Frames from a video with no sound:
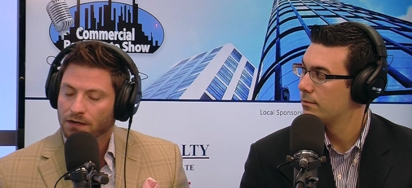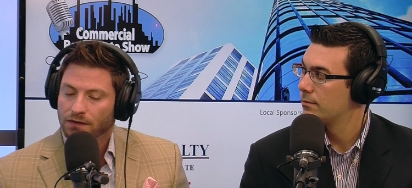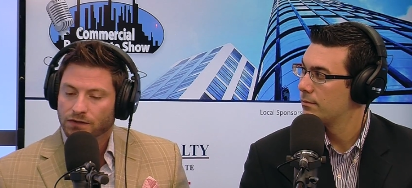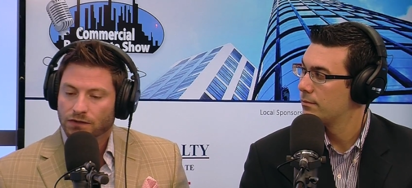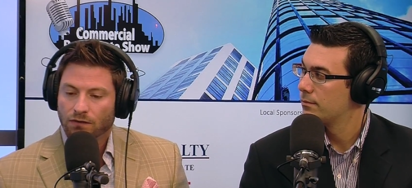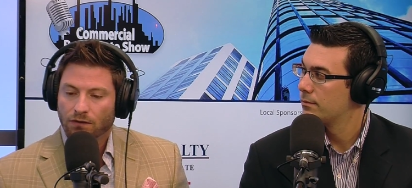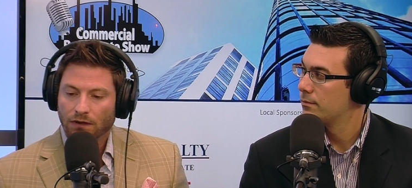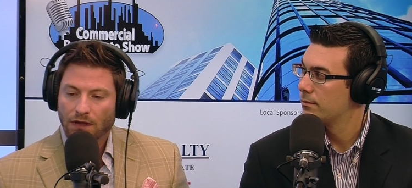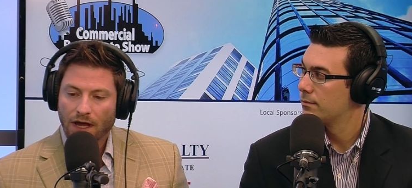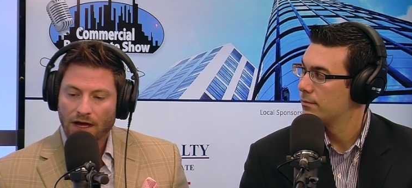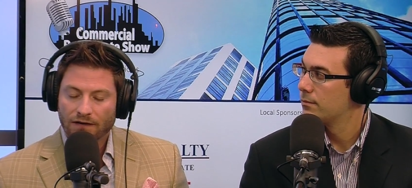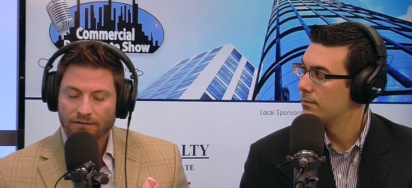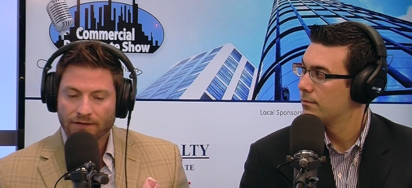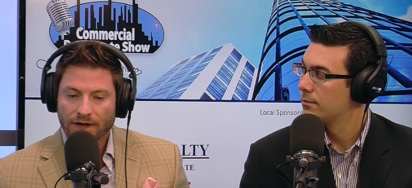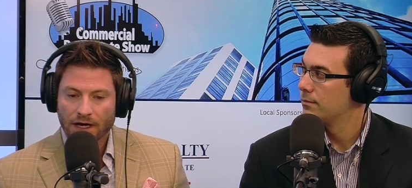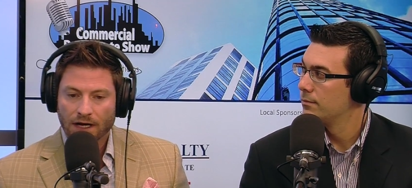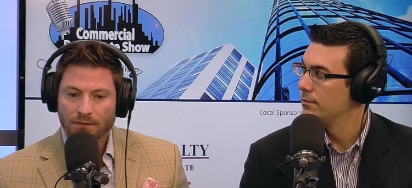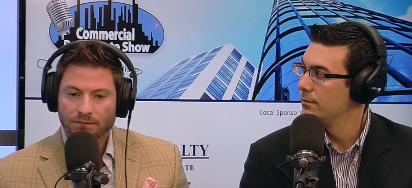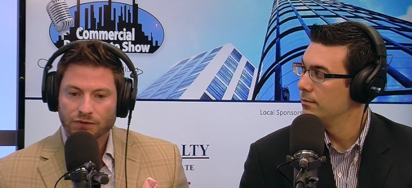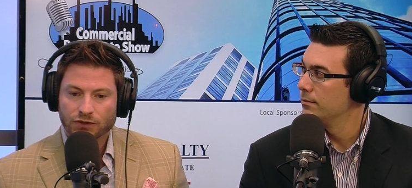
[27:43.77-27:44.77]
Speaker 1: So, a lot of
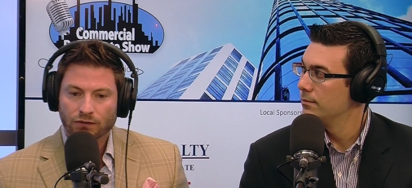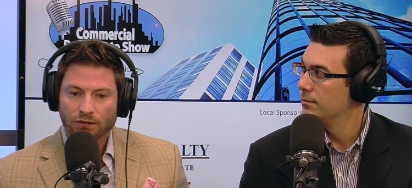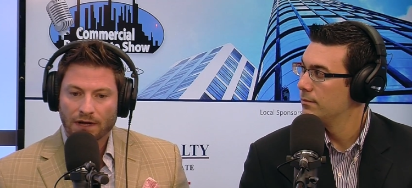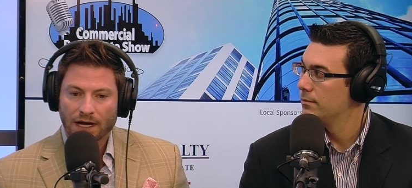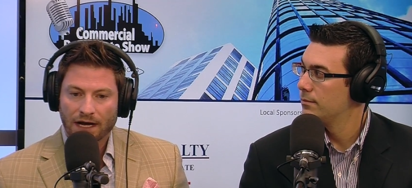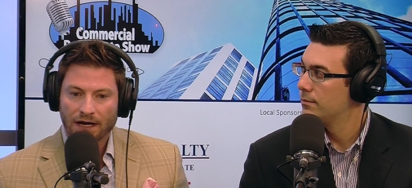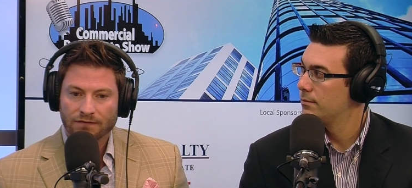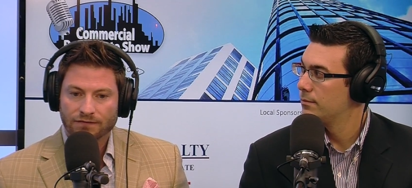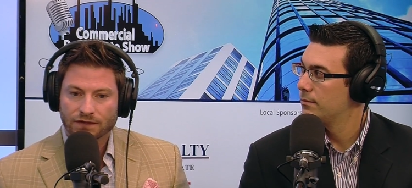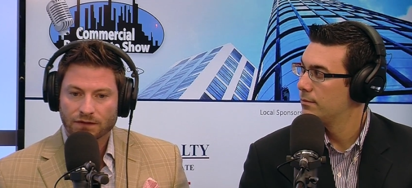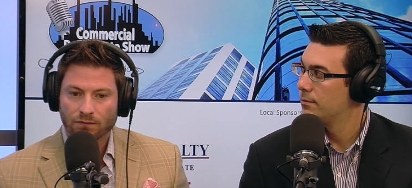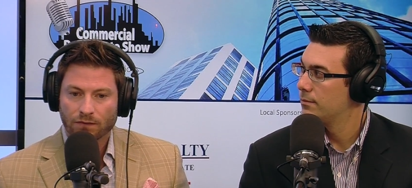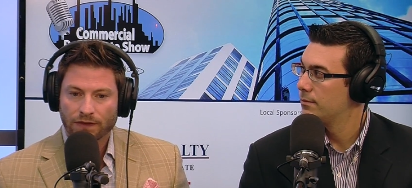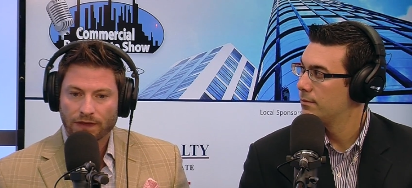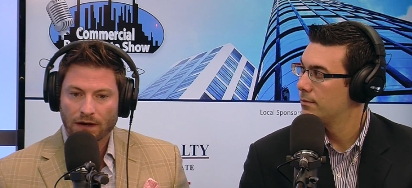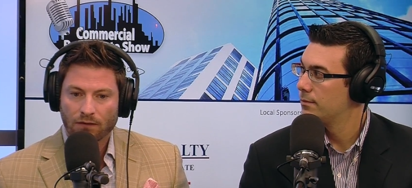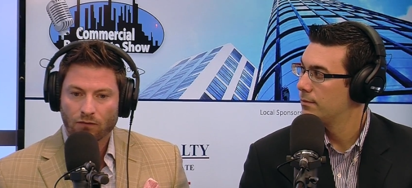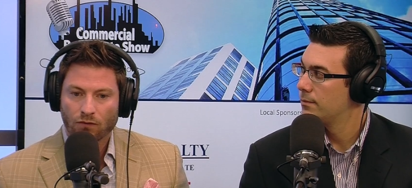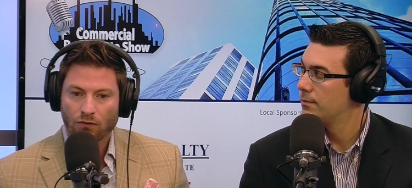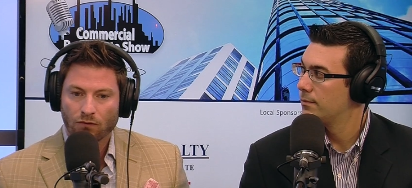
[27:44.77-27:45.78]
times you'll have someone
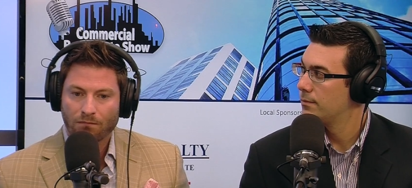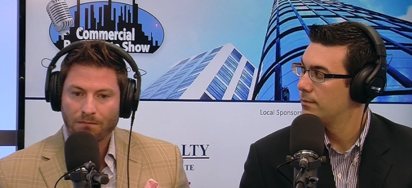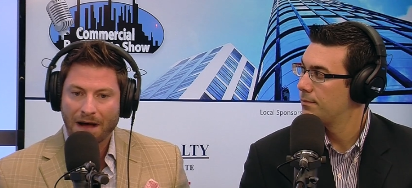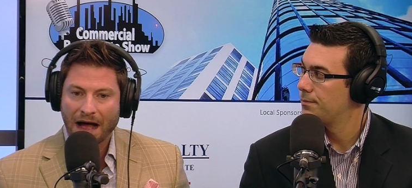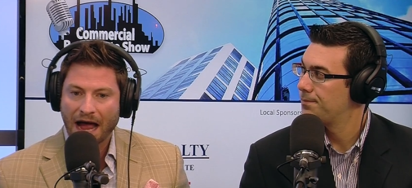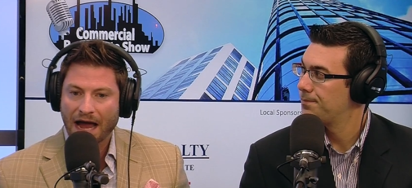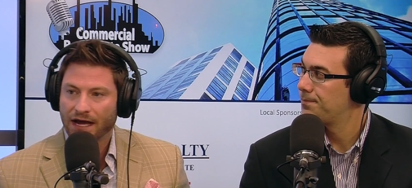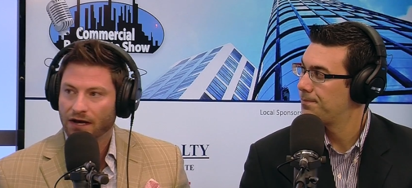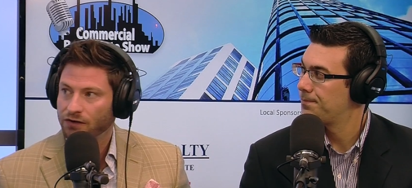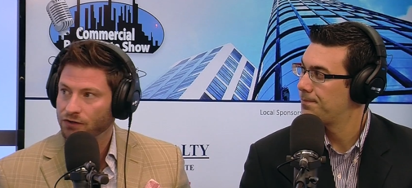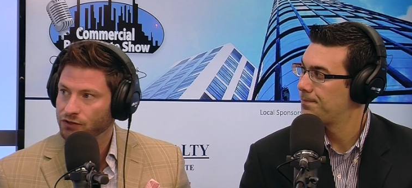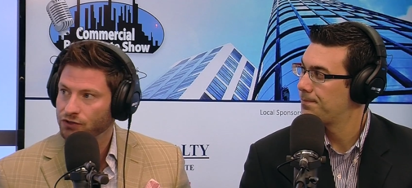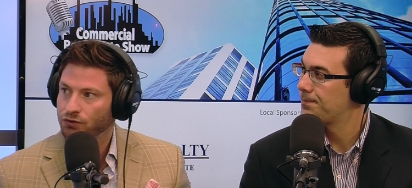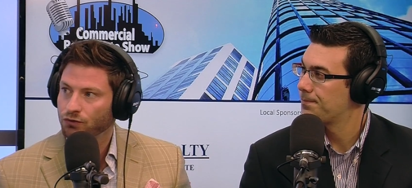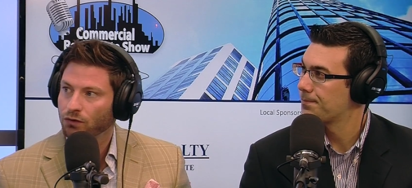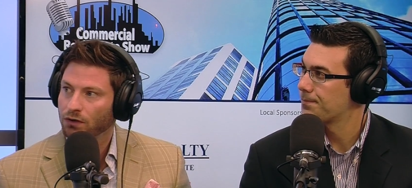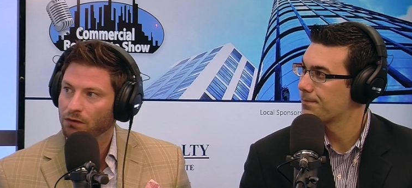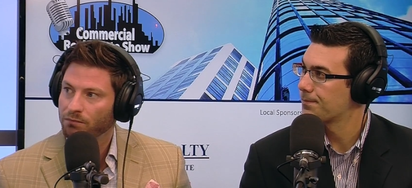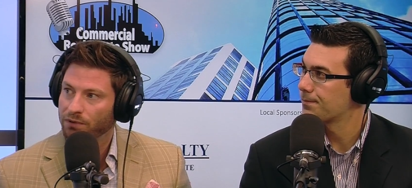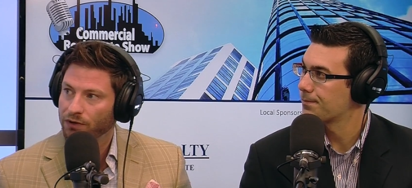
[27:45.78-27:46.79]
that will buy a
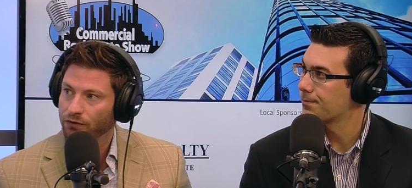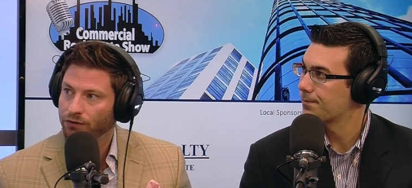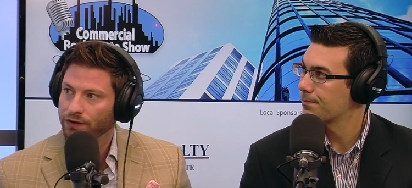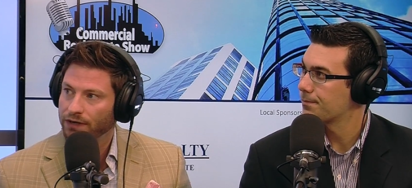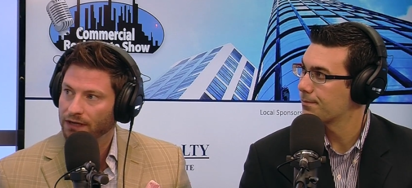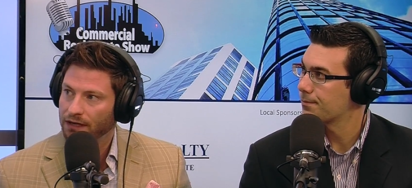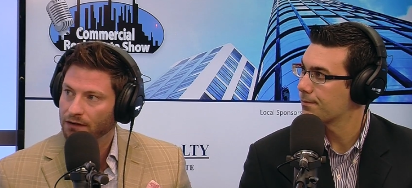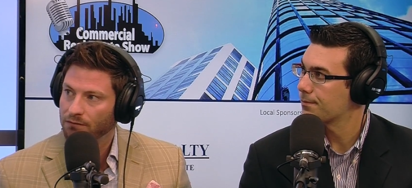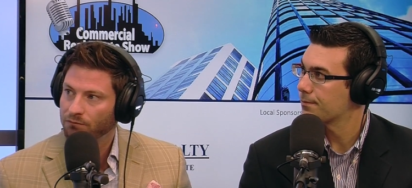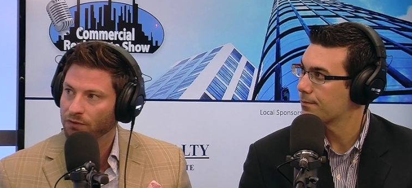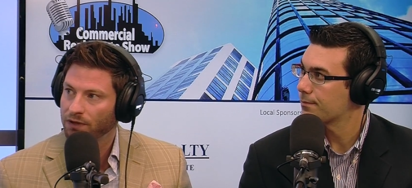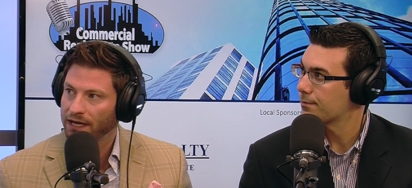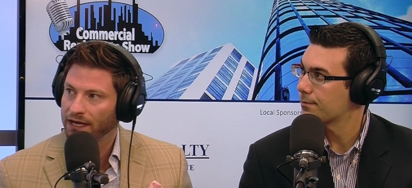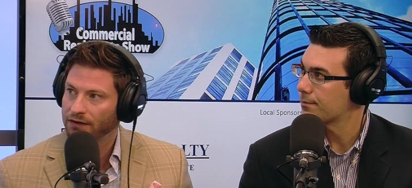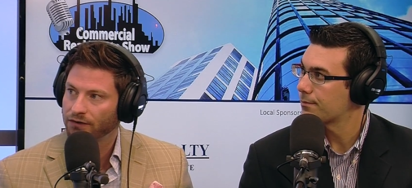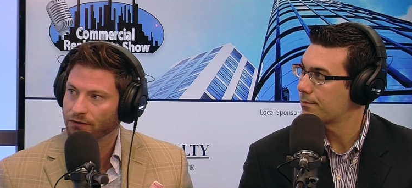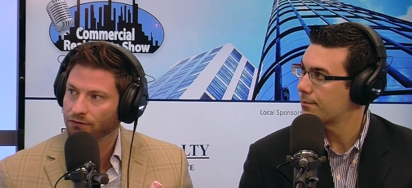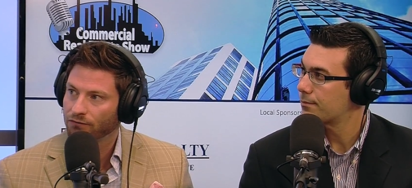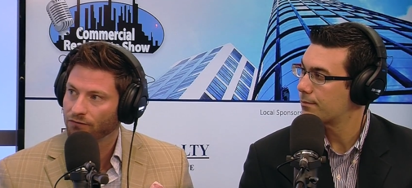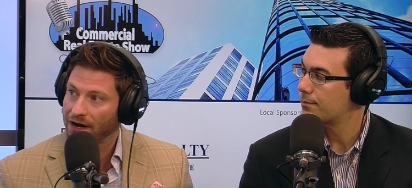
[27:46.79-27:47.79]
historic building and
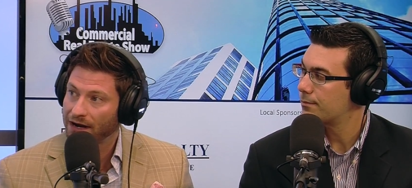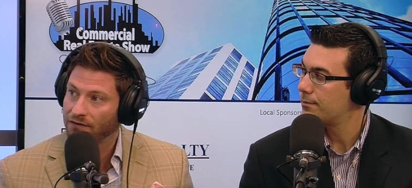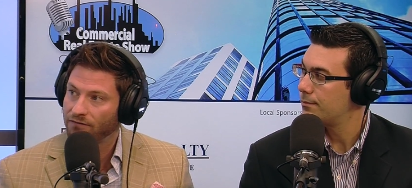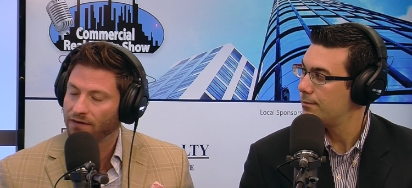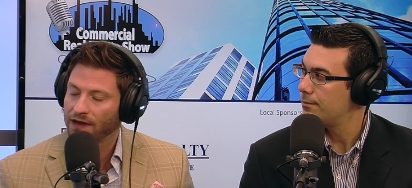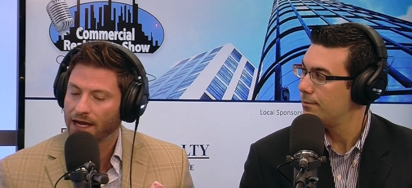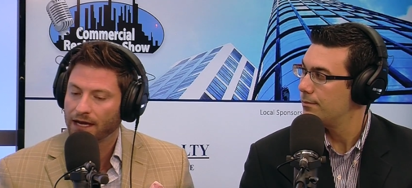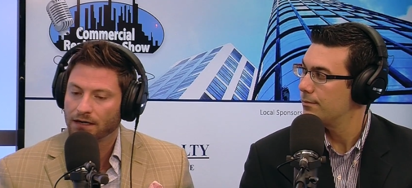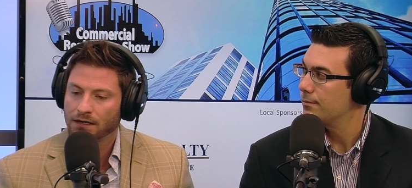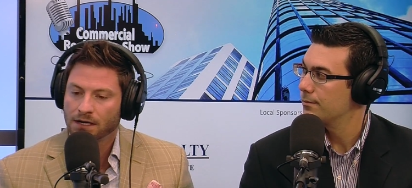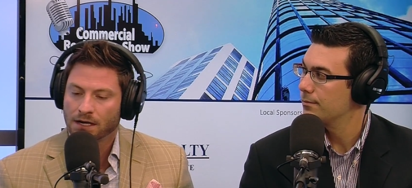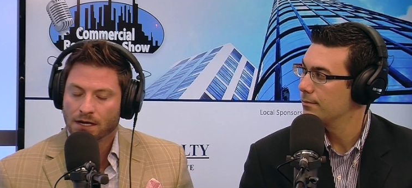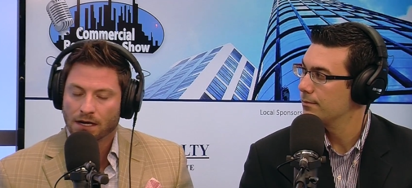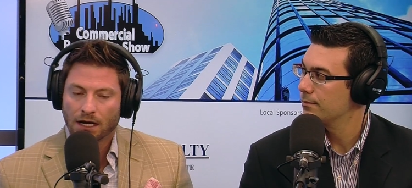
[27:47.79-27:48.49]
plan to renovate.